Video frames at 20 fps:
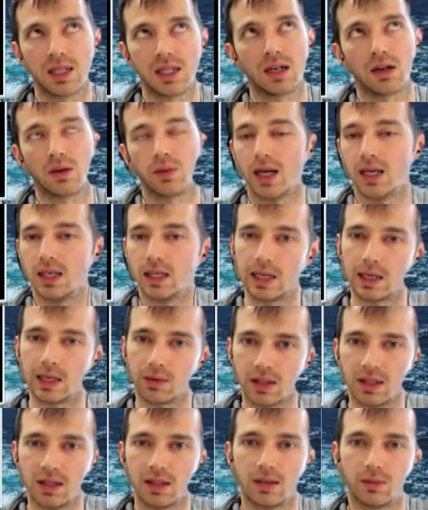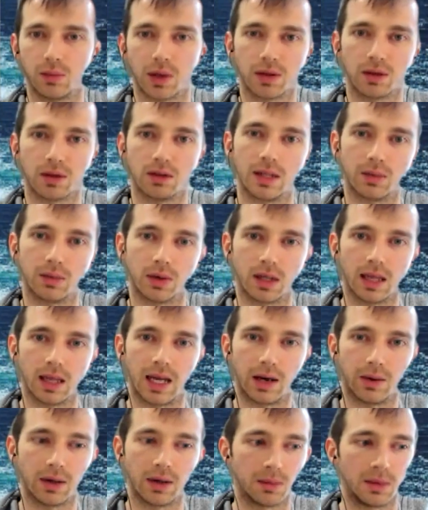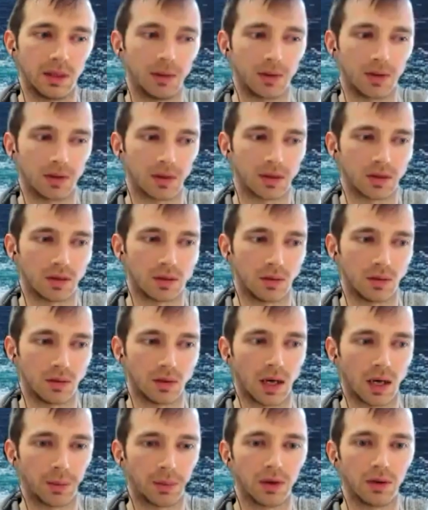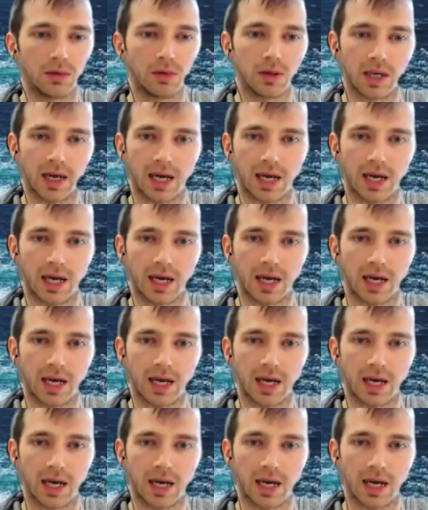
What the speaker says: data granularity and whether or not we're allowing people to upload